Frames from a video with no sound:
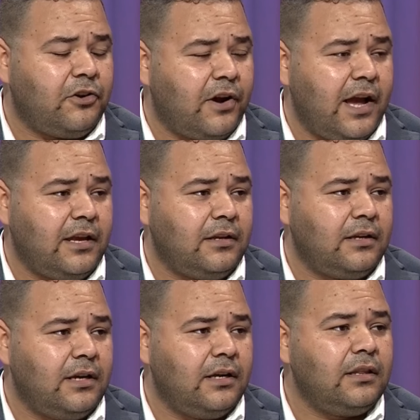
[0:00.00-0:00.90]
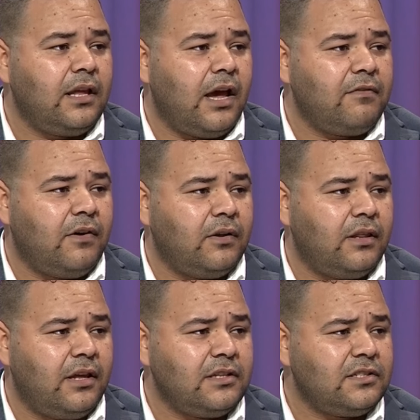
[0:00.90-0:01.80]
crying, and I
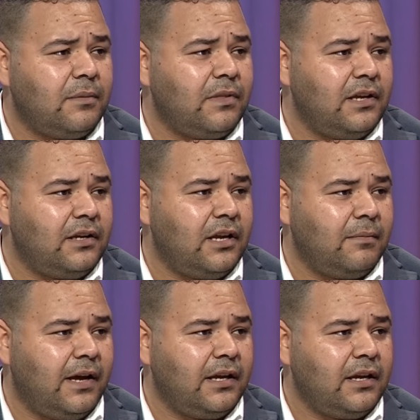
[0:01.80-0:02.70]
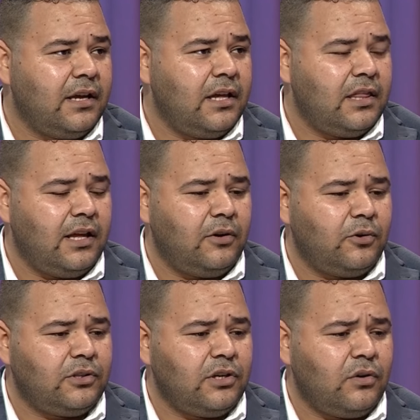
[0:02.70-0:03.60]
found that something came like, the
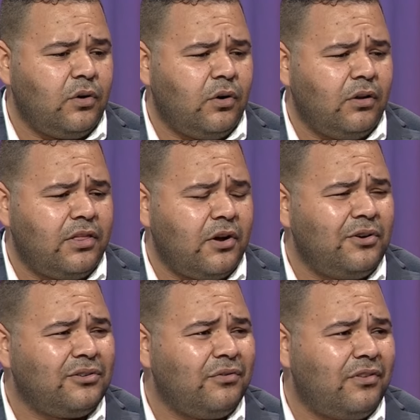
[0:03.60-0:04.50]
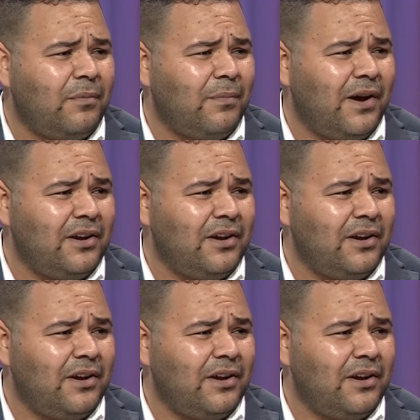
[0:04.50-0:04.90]
Lord took all the hurt from my